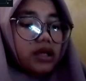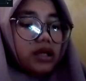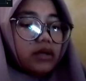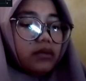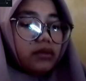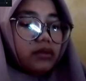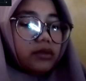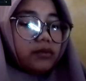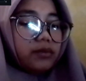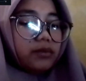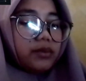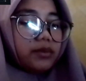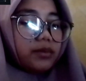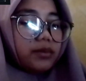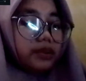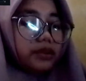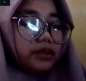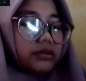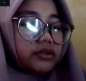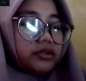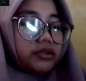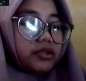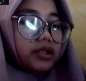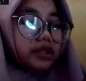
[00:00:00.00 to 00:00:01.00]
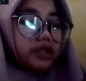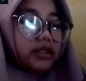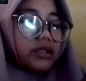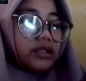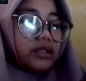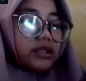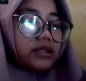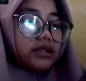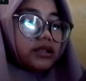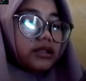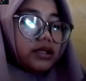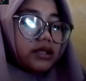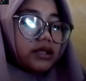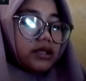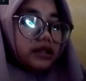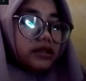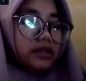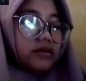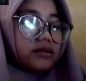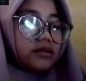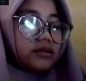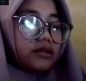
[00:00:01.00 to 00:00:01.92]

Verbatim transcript: with people joining in.